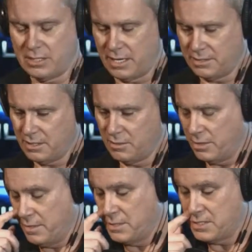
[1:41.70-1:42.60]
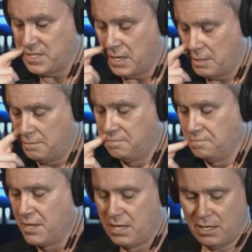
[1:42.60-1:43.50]
I'll tell you what it means.
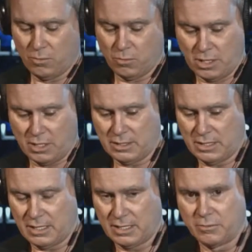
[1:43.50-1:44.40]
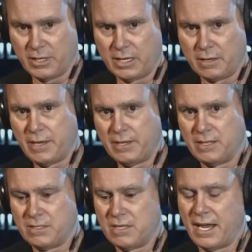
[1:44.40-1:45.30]
We're all reading about
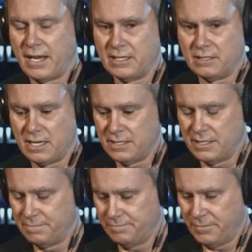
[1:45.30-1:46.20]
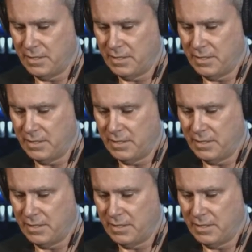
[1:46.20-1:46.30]
the attack in London,